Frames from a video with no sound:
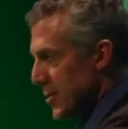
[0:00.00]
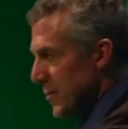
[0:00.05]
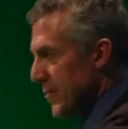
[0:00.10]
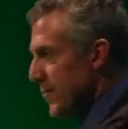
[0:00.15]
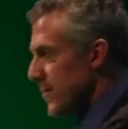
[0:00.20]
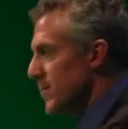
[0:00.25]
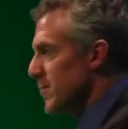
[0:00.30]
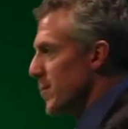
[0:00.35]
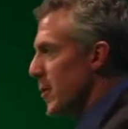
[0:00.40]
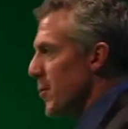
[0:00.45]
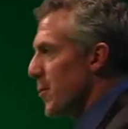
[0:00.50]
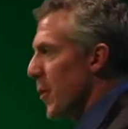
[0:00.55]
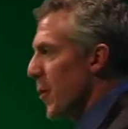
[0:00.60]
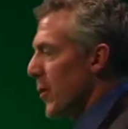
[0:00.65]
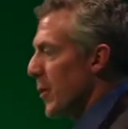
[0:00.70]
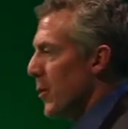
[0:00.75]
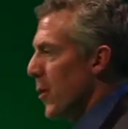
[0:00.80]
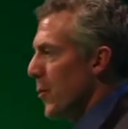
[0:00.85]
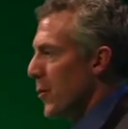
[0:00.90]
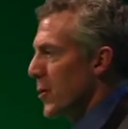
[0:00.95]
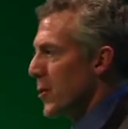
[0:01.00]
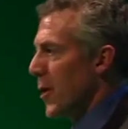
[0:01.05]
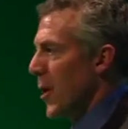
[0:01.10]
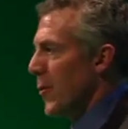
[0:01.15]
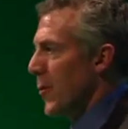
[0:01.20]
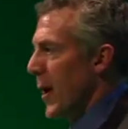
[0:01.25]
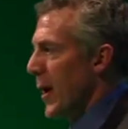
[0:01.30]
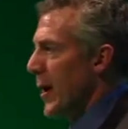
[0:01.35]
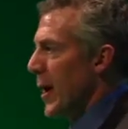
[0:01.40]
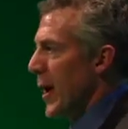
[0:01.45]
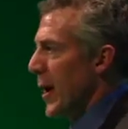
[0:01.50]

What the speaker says: him to throw in a loaner car, right?